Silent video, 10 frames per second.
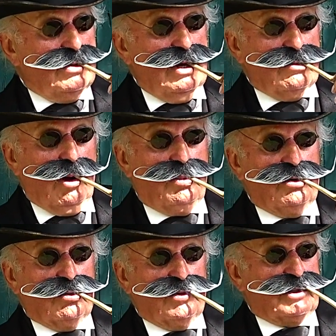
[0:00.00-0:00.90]
Now, Robin
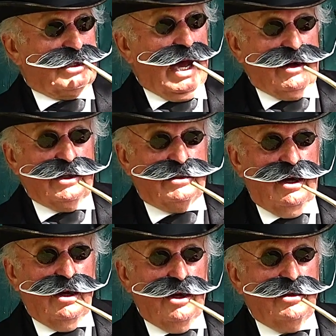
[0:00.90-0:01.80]
Hood was a
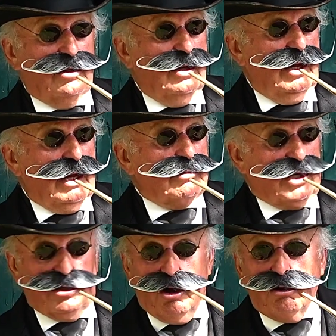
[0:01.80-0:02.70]
character. He was
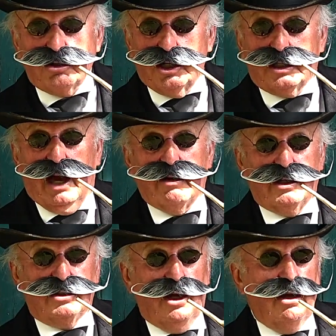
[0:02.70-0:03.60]
a Yorkshire
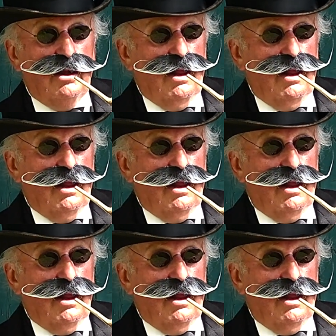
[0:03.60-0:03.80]
character,